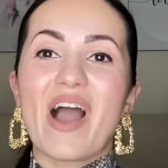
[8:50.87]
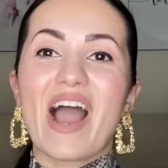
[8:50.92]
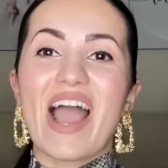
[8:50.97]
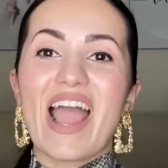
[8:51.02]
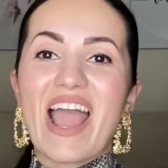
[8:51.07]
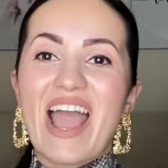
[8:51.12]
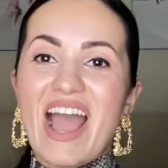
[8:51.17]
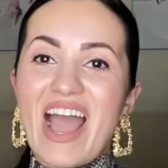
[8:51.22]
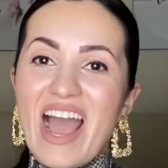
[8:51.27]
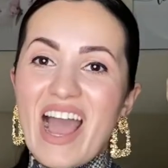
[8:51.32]
I
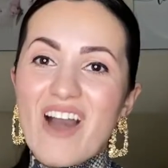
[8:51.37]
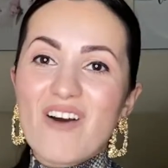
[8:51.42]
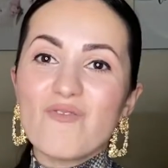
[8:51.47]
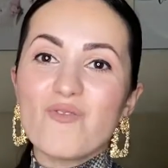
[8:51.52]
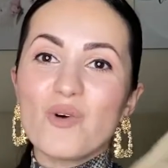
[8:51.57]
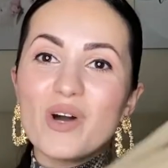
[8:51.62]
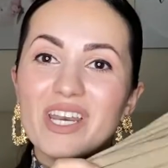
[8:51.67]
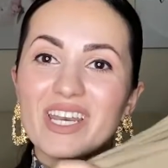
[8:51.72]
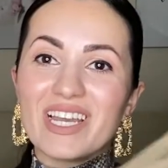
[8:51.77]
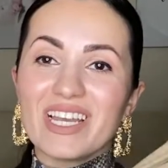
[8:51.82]
have
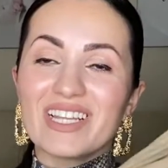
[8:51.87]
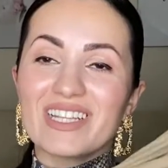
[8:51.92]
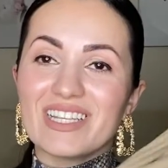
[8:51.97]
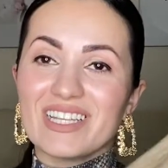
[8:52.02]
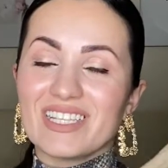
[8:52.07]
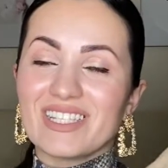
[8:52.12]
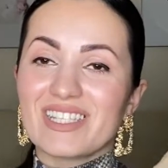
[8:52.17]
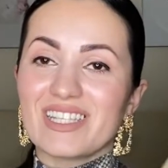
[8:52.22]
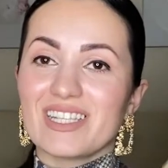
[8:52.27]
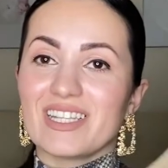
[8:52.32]
one like
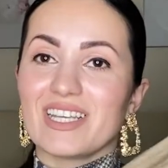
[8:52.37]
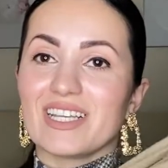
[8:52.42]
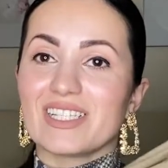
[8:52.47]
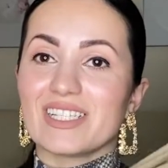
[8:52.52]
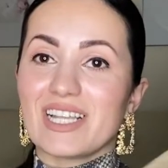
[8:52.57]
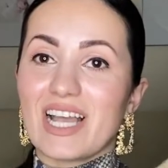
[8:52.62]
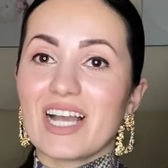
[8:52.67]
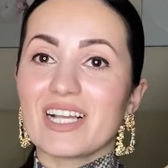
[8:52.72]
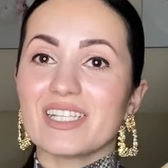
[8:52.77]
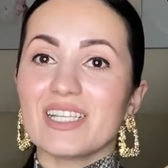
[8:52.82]
this in the
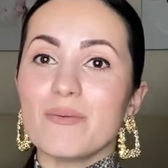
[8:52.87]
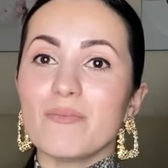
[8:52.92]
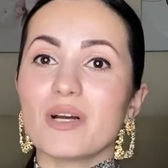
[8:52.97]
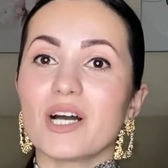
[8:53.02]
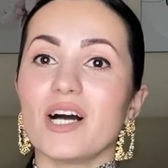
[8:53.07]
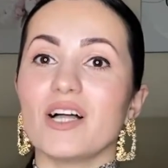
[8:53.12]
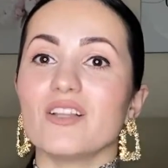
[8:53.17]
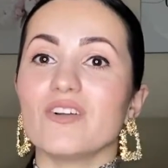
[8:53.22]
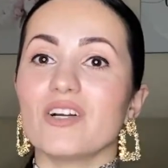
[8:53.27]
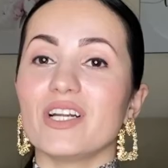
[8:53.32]
exact same
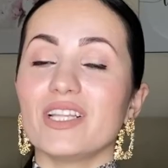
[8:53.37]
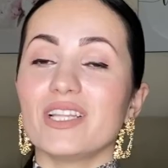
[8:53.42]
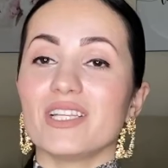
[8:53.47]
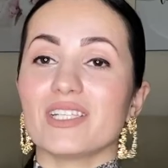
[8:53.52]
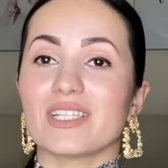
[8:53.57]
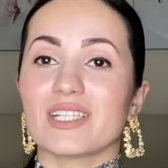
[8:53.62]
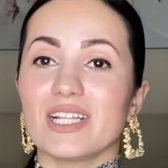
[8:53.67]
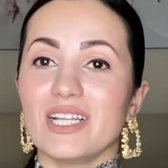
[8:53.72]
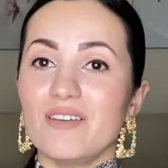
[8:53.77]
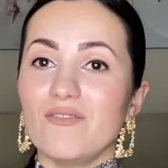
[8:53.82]
color in the
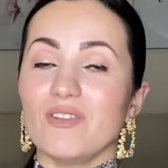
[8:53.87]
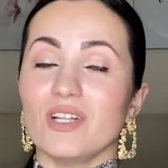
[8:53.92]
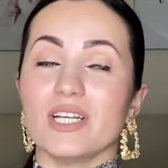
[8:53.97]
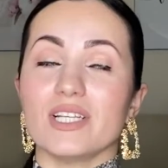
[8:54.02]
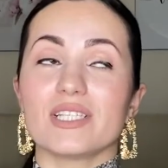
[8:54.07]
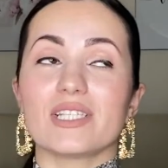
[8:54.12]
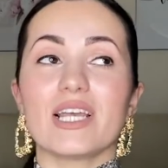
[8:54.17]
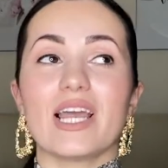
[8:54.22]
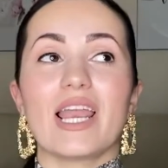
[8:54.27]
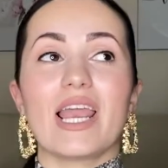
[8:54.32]

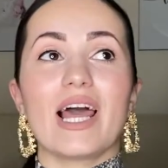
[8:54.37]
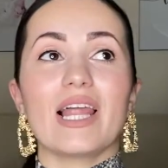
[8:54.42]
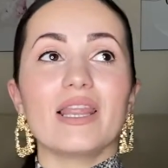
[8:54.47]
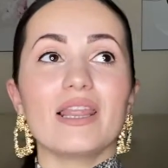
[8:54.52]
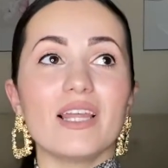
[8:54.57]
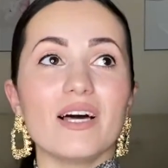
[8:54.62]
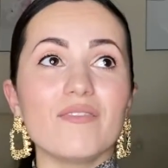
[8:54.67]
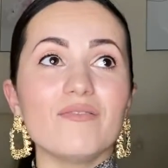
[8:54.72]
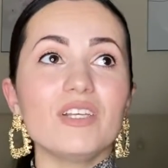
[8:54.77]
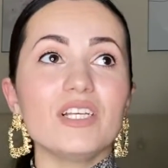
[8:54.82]
sleeveless. And I
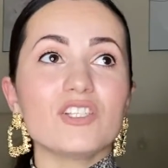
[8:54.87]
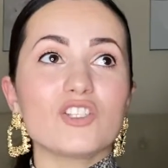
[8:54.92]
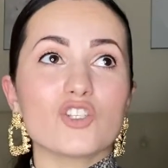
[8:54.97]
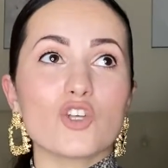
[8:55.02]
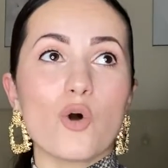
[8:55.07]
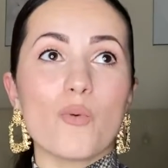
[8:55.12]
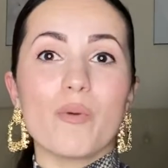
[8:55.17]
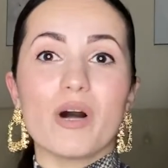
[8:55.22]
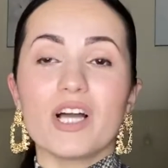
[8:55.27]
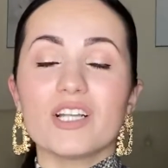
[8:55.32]
love this
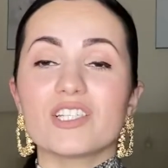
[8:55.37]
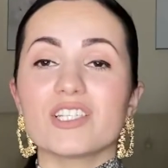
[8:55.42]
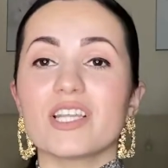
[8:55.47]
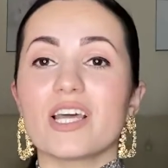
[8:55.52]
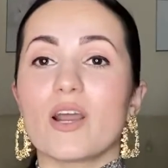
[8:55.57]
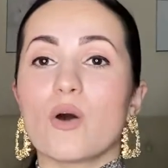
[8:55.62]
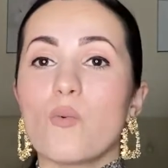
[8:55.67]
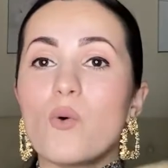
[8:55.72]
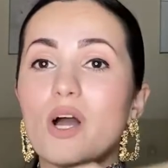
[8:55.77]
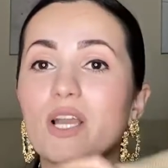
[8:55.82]
so much that
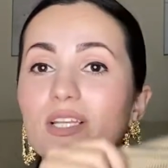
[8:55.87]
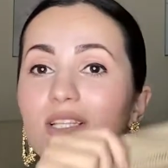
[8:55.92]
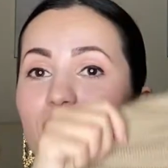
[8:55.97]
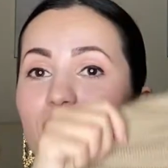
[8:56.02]
I wanted